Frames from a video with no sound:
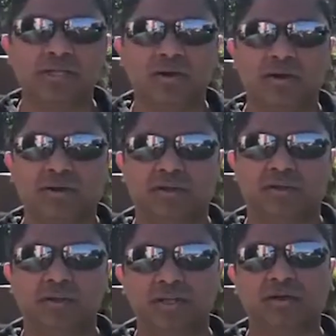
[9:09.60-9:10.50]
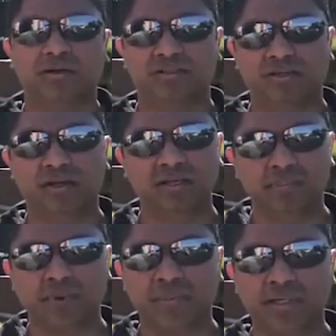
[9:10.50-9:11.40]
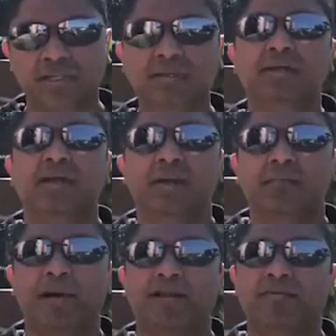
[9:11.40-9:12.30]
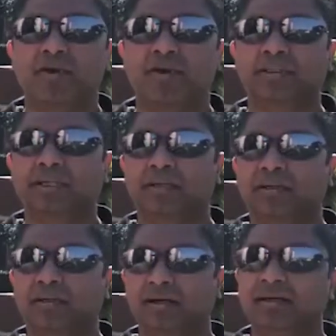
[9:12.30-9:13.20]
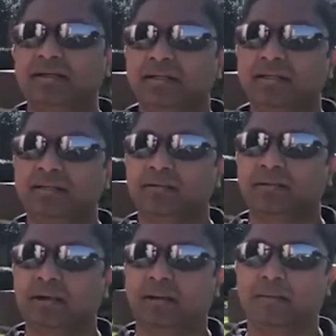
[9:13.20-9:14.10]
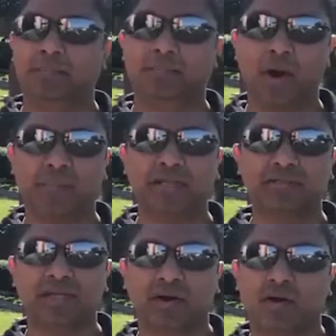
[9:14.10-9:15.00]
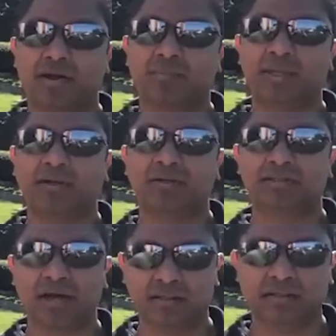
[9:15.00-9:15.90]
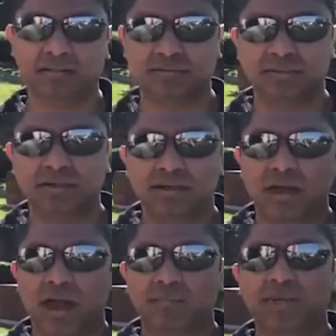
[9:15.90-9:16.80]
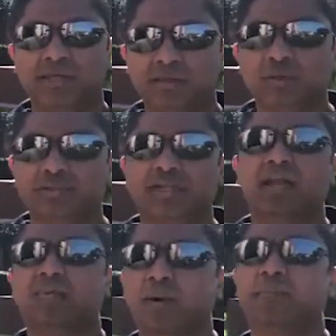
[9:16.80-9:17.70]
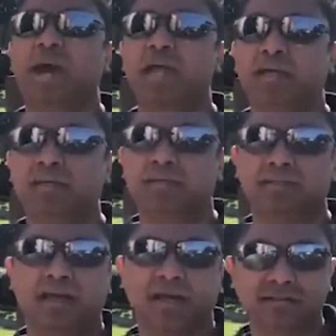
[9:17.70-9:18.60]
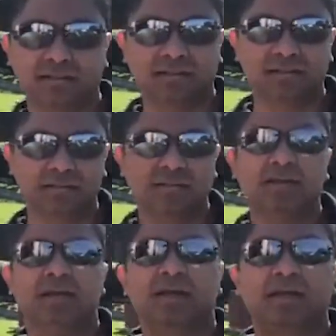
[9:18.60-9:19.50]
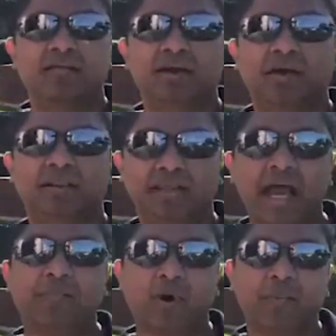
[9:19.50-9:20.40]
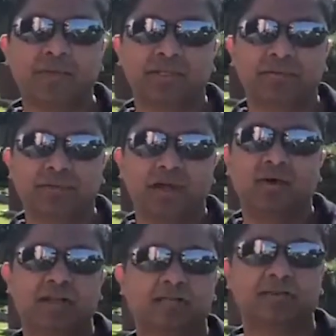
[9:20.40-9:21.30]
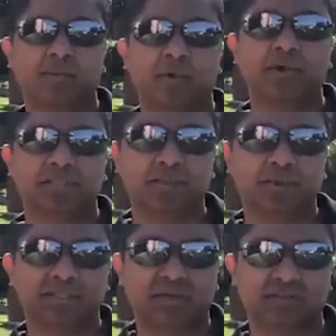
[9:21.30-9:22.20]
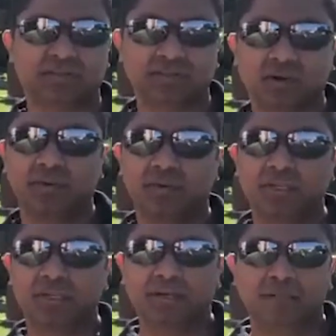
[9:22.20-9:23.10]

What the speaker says: only on newly constructed property, but even on the currently properties that already been constructed and being used, and we are buying it as it is, even on that property, they're going to give us a bonus depreciation. So